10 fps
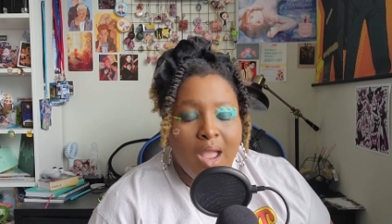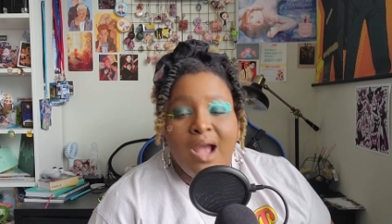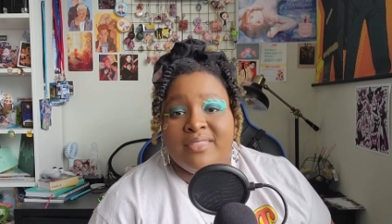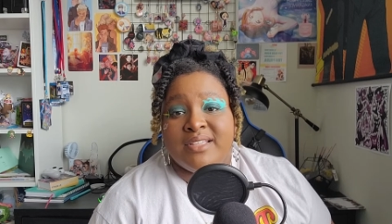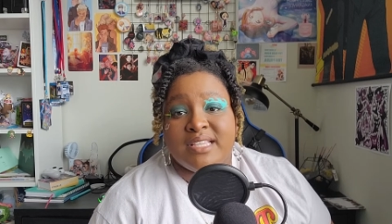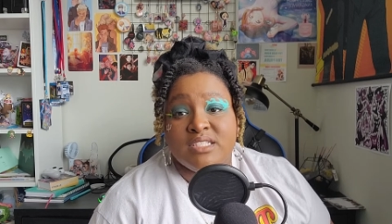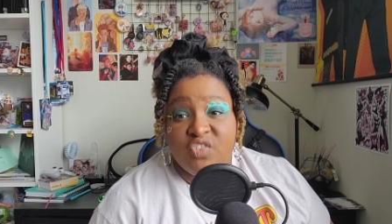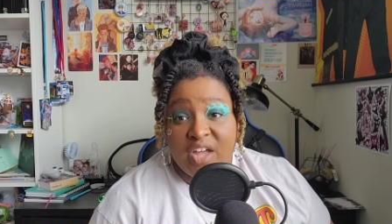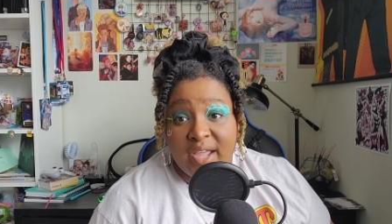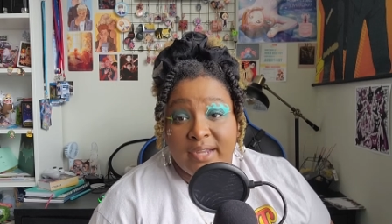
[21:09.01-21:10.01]
I think that's
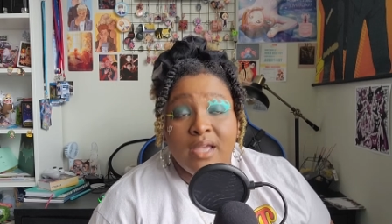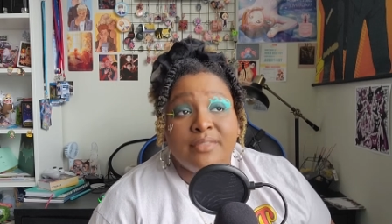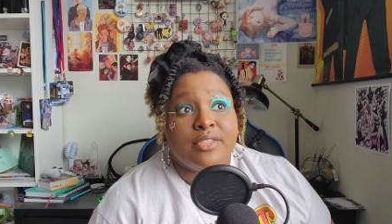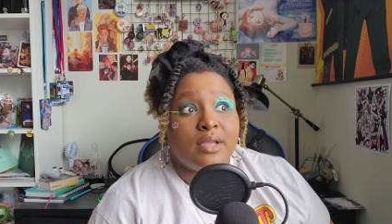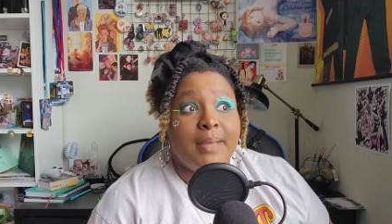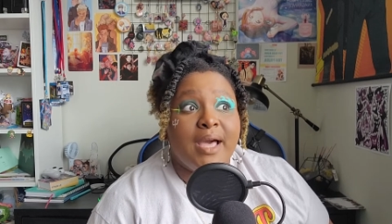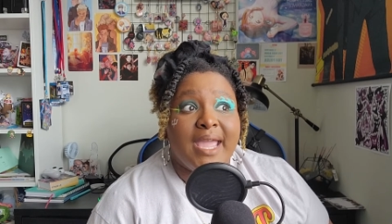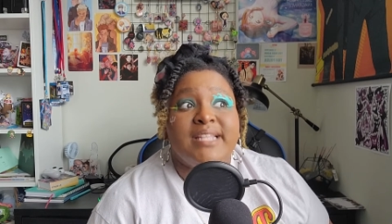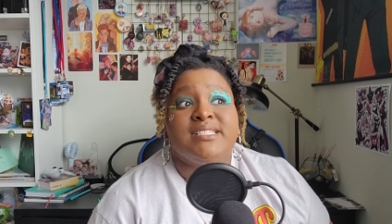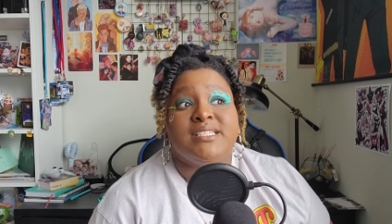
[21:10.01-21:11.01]
fine. The thing about
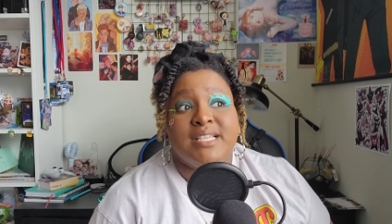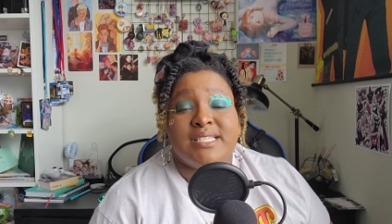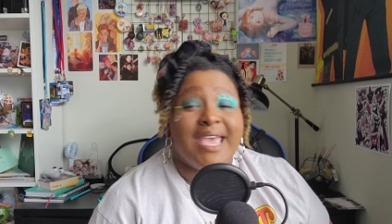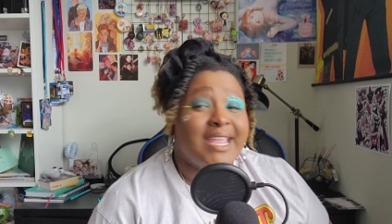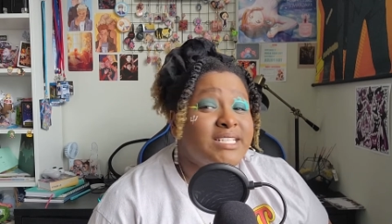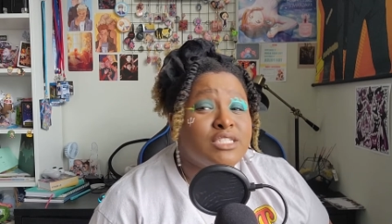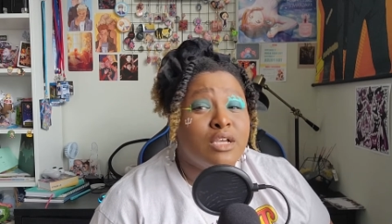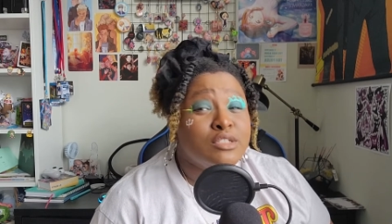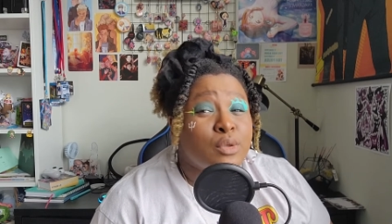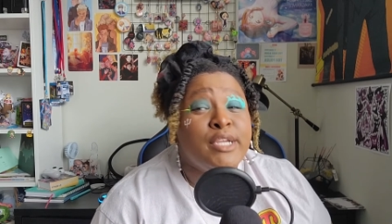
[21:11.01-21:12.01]
Hades in this, Hades is
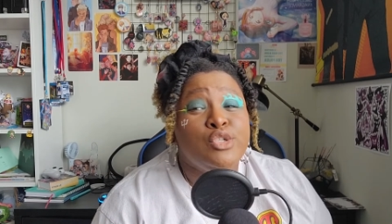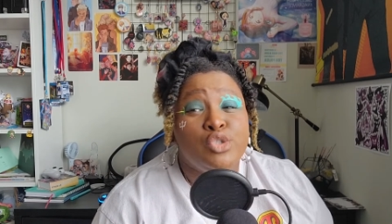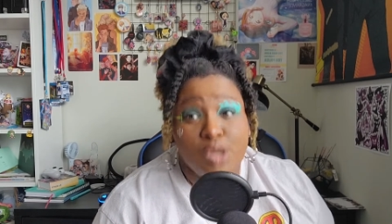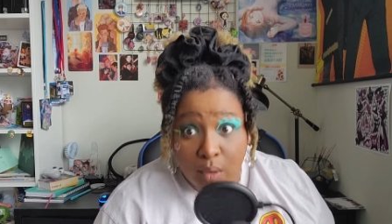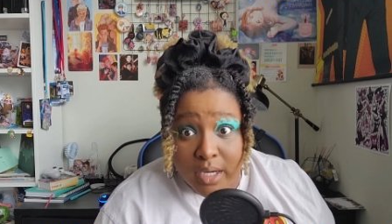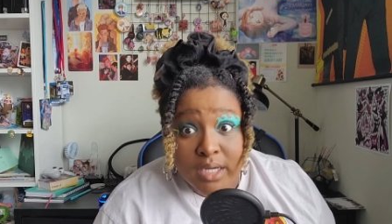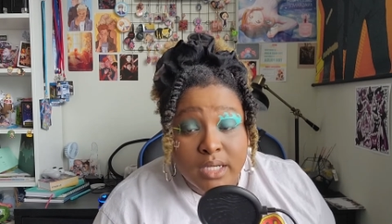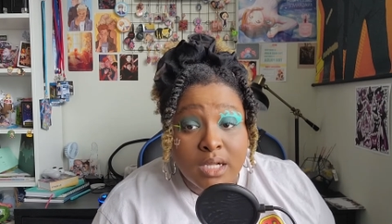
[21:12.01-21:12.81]
also a dork.